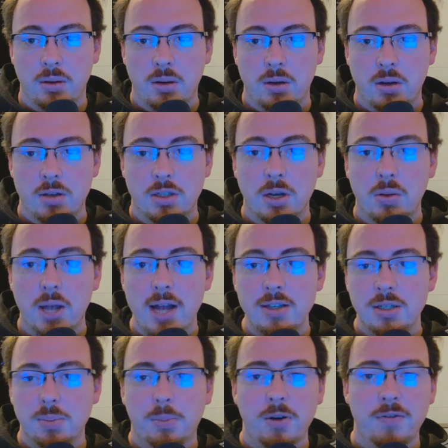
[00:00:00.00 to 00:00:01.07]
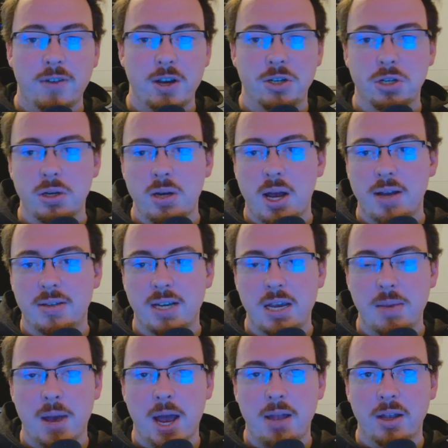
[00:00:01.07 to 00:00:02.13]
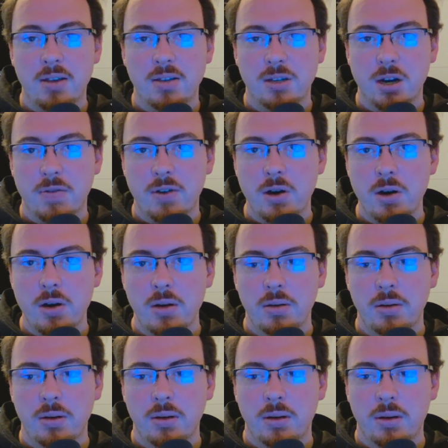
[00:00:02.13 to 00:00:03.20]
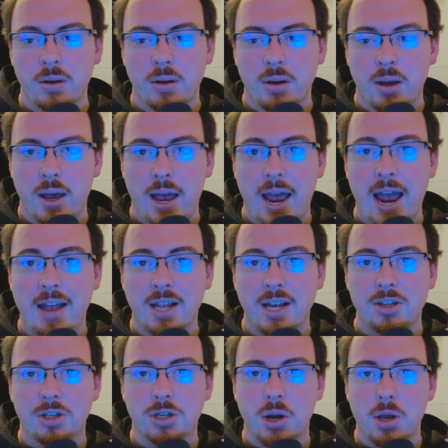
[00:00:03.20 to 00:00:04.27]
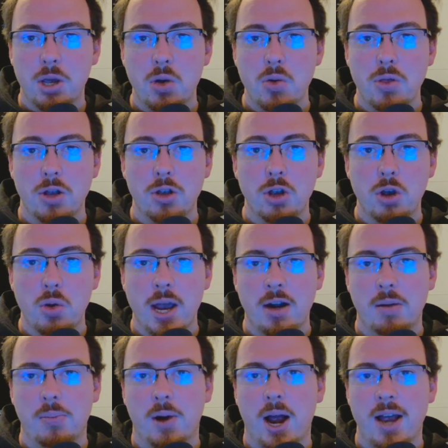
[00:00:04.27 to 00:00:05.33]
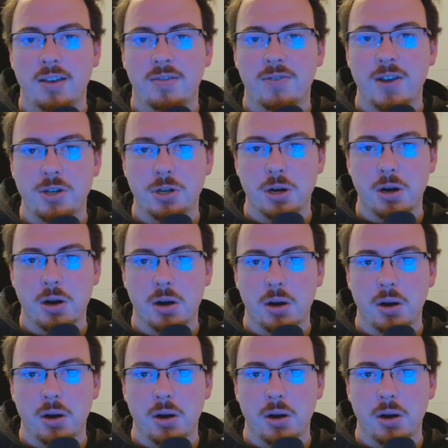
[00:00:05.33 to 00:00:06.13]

So let's provision a team headless server, and let's show you the new enterprise feature